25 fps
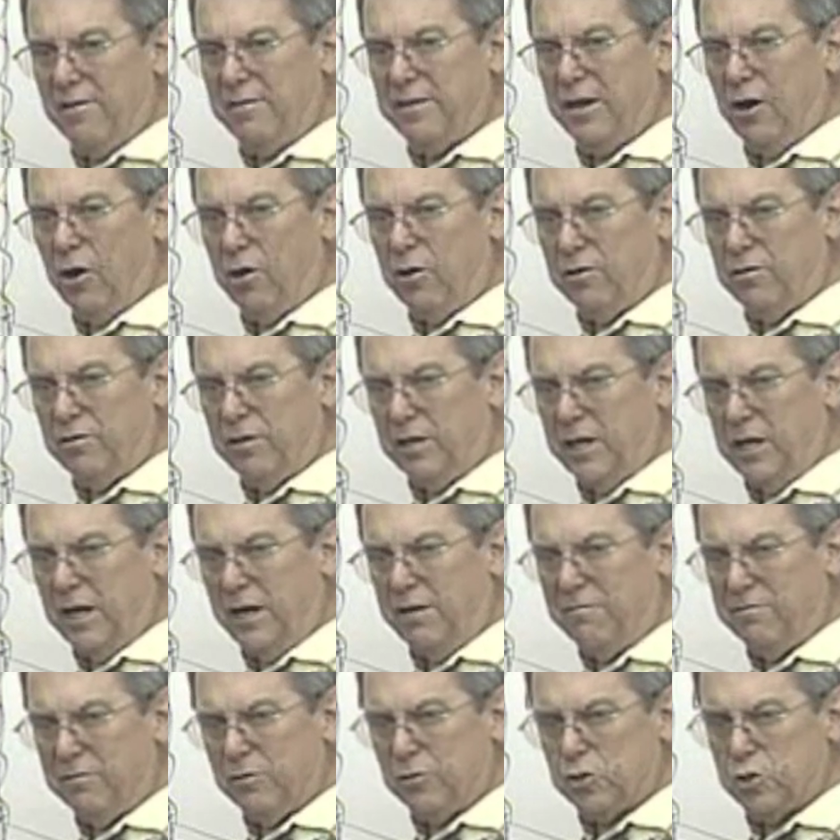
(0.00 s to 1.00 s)
And the Ark of the
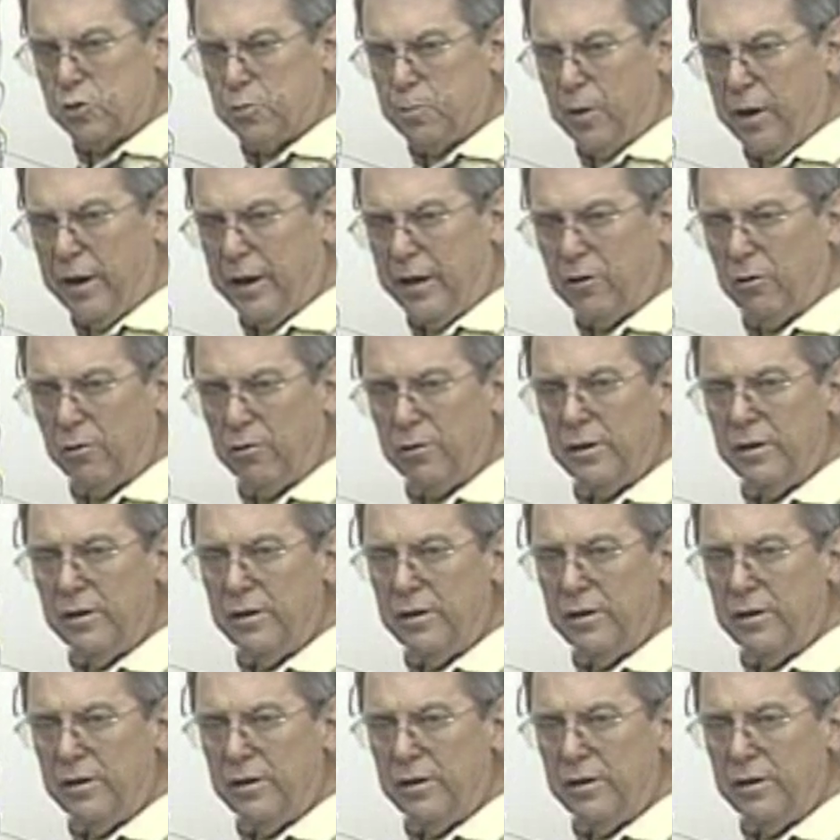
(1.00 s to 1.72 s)
Covenant is sprinkled.